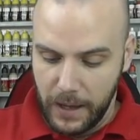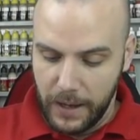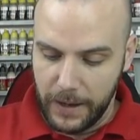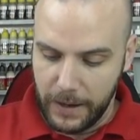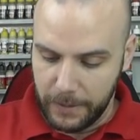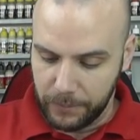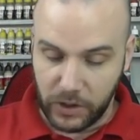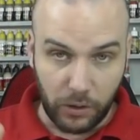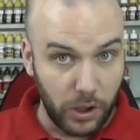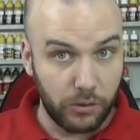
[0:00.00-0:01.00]
Um,
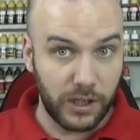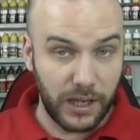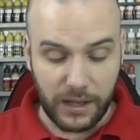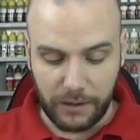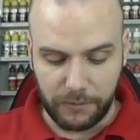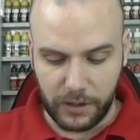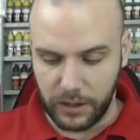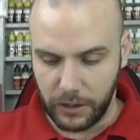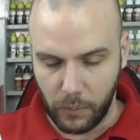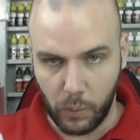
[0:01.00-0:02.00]
so go check out that
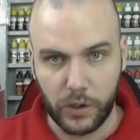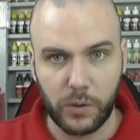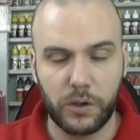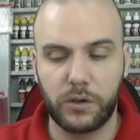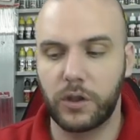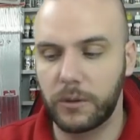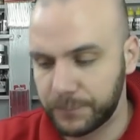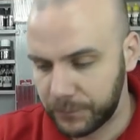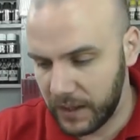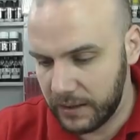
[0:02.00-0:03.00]
video, and what you want to do
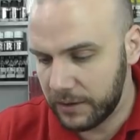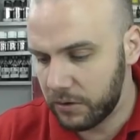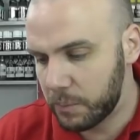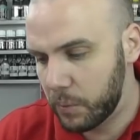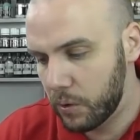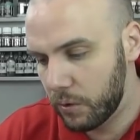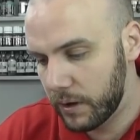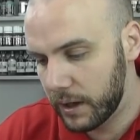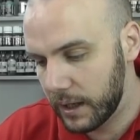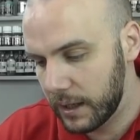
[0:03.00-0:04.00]
is let's just pour in a